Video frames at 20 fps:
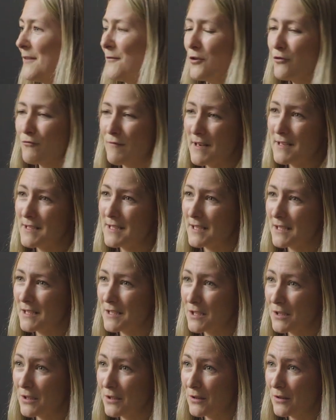If you're
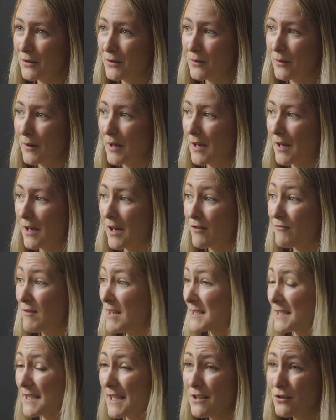renting to a
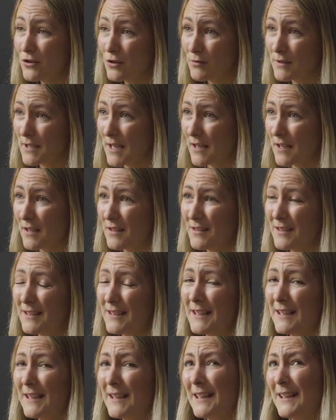residential tenant,
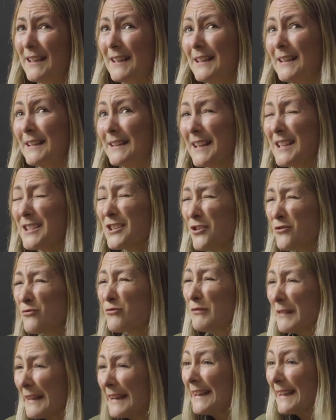they
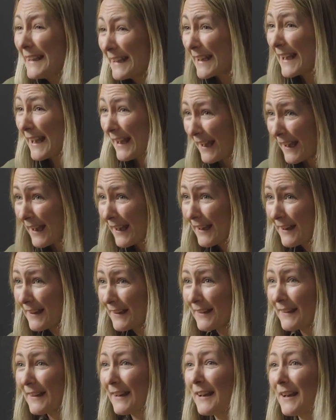don't really
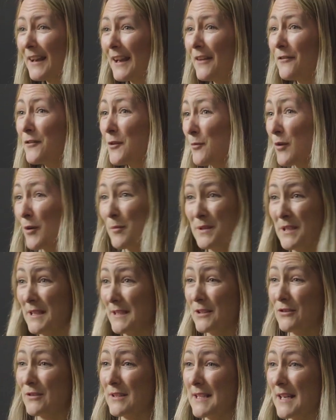care if the
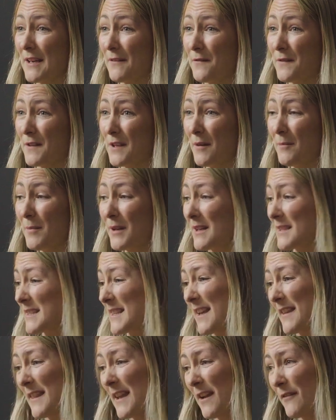property is looked after
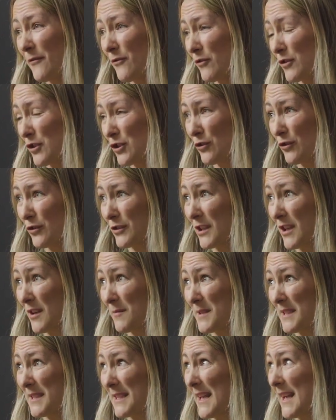because they're there for a
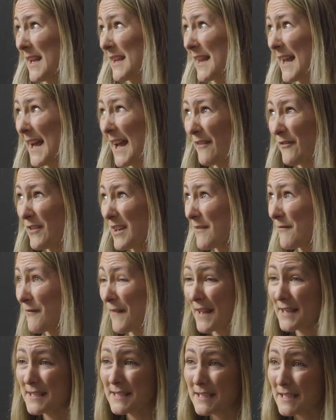short-term stay. They haven't
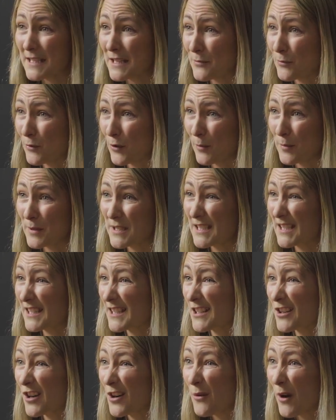invested in the property.
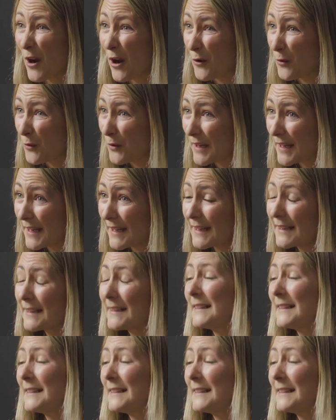They don't own it.